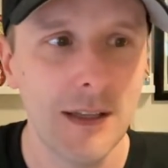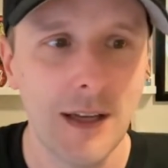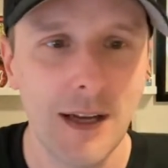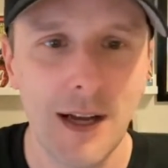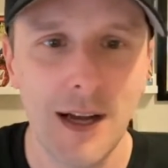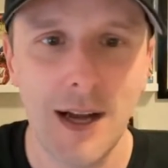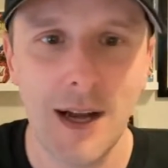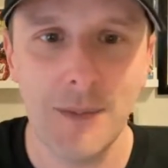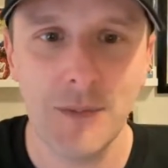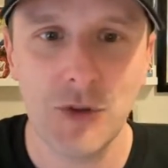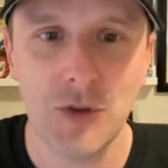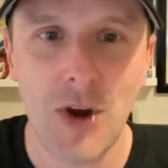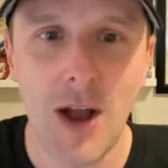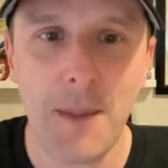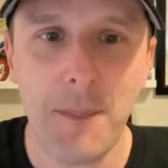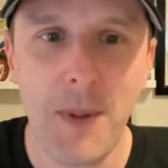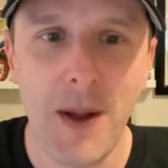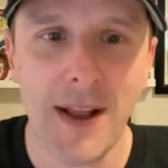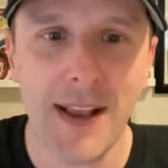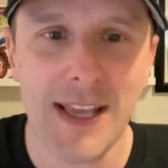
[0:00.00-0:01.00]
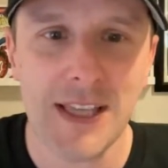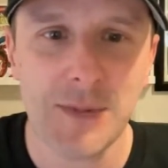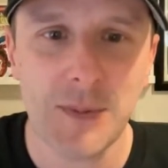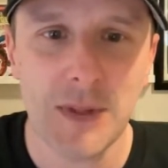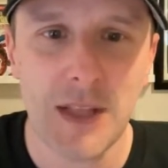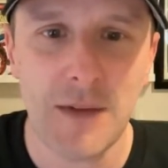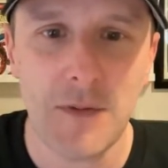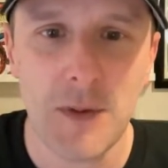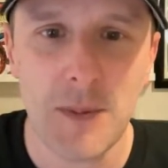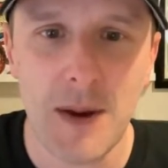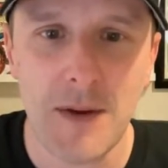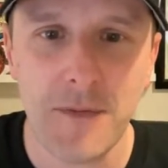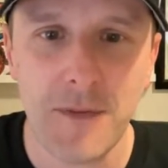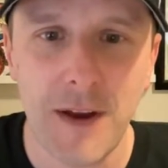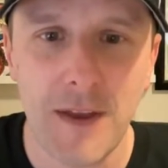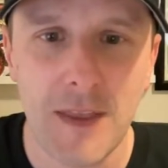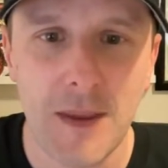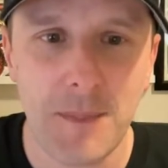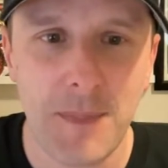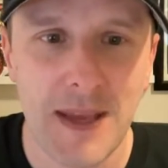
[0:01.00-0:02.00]
Um, Drop Podcast, we love you, my
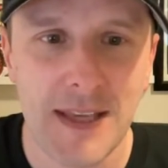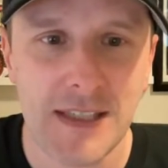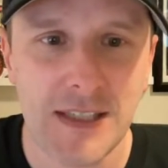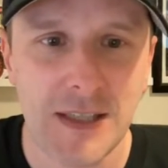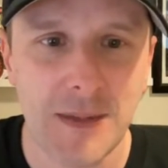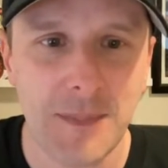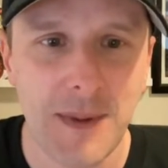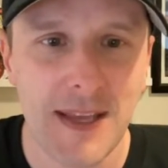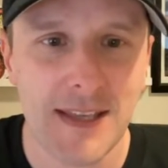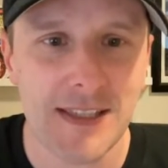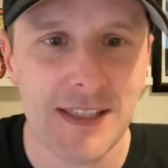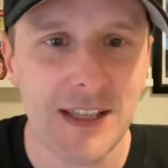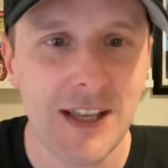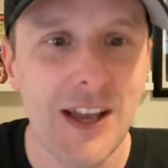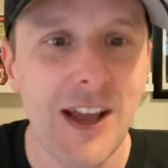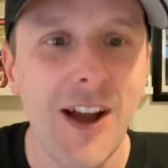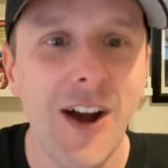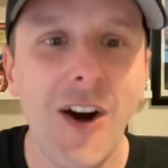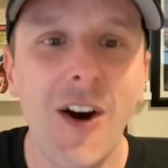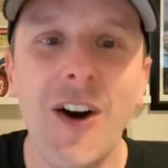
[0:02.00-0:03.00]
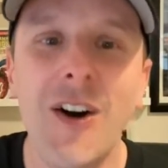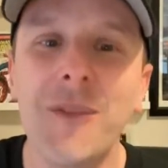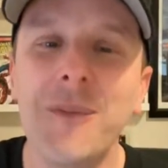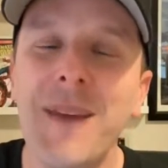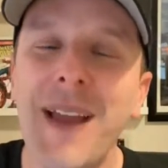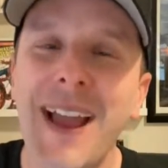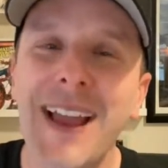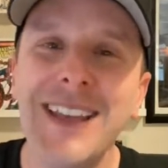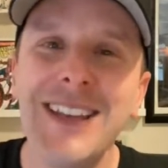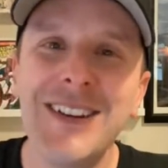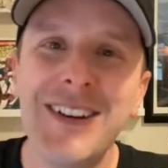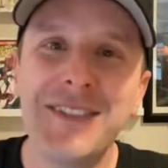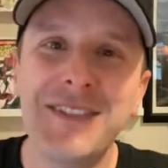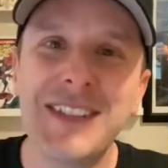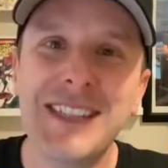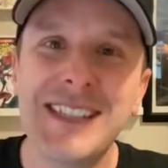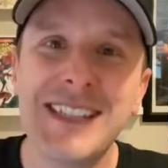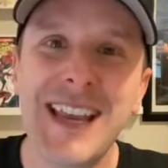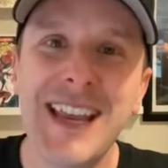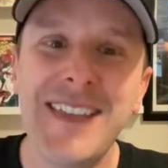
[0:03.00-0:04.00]
friend. The best of the best. the- oh man, you have
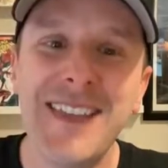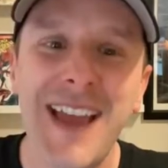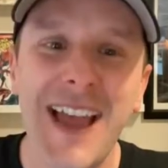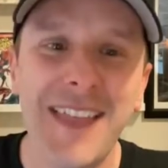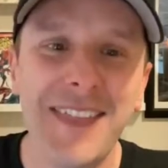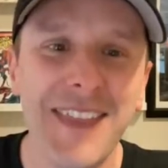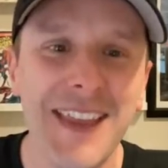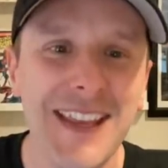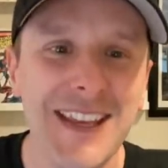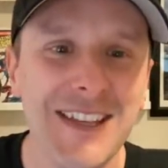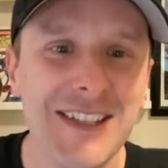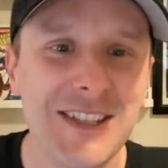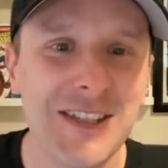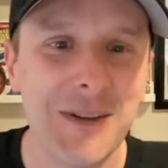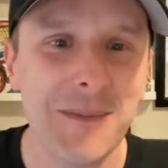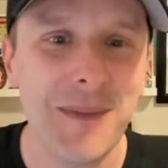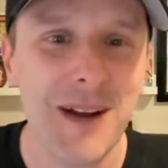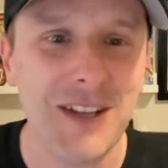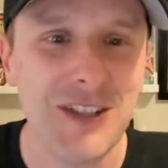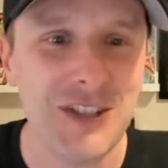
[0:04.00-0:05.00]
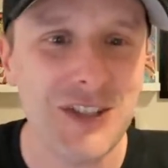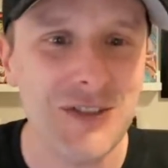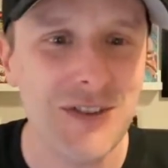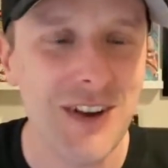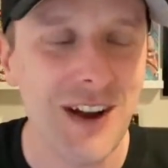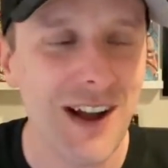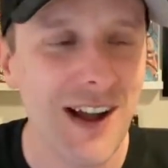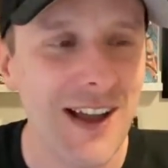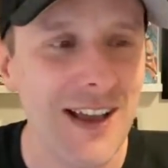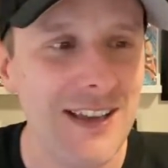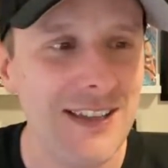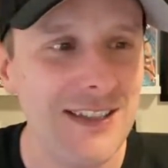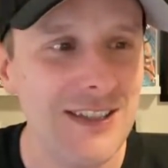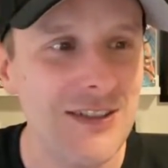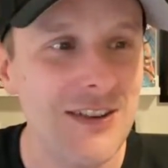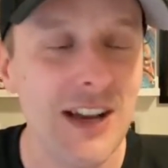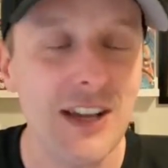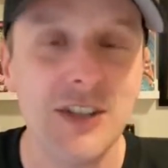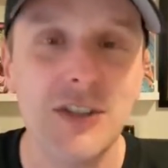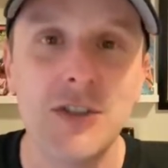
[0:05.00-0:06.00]
to say that. Thank you so much, you guys.
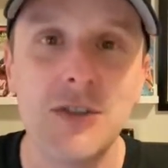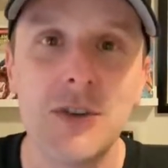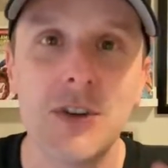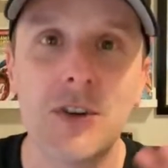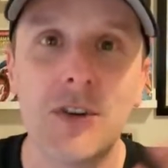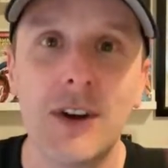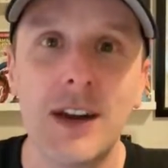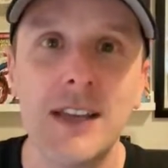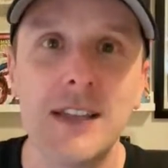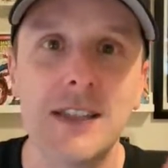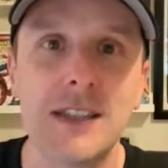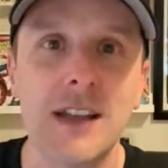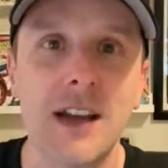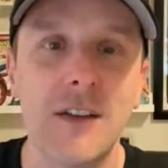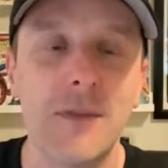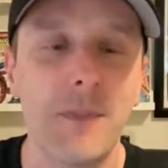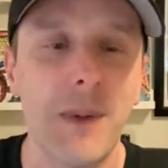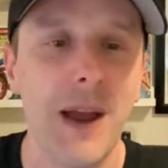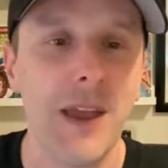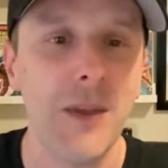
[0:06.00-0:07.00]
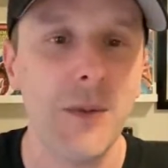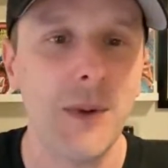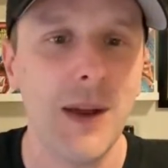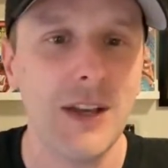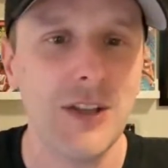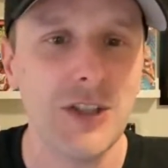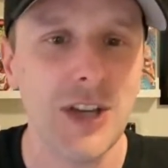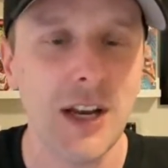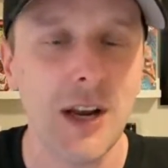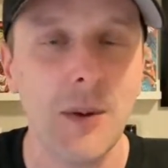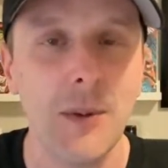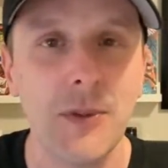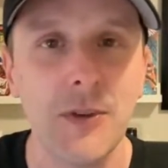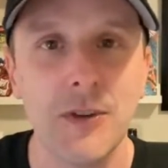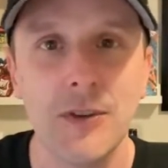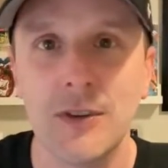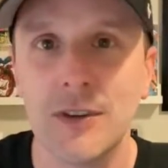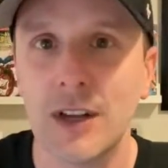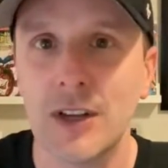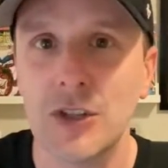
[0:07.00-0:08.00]
You guys are doing great stuff, by the way. Check out what they're
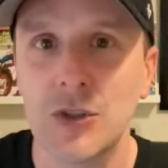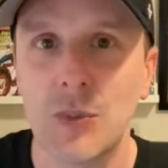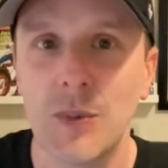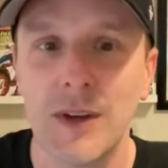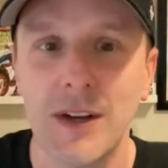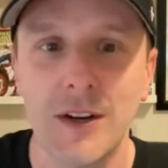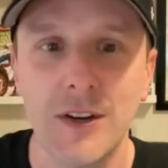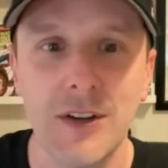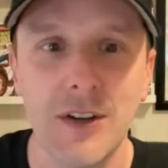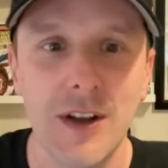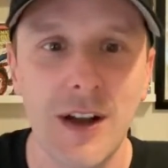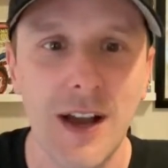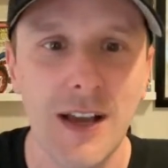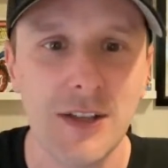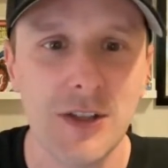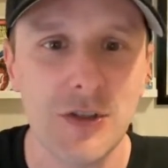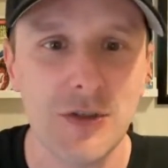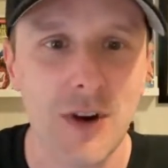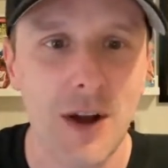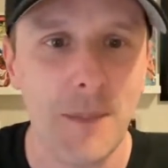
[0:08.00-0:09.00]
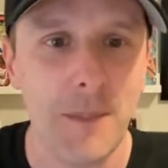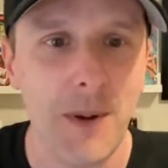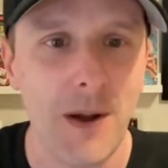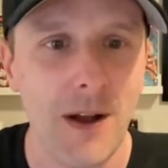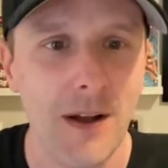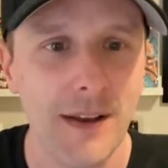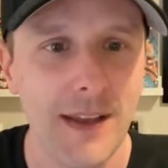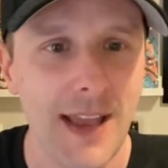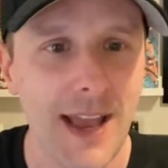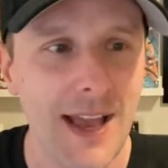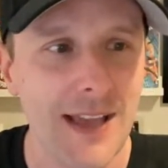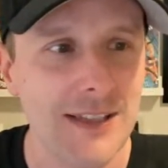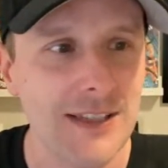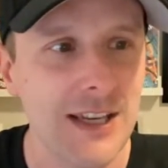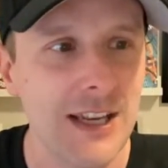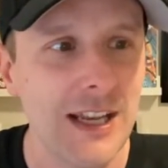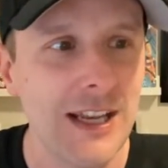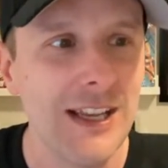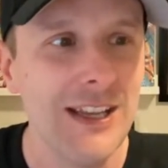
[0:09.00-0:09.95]
doing on Twitter, you guys. Drop Podcast.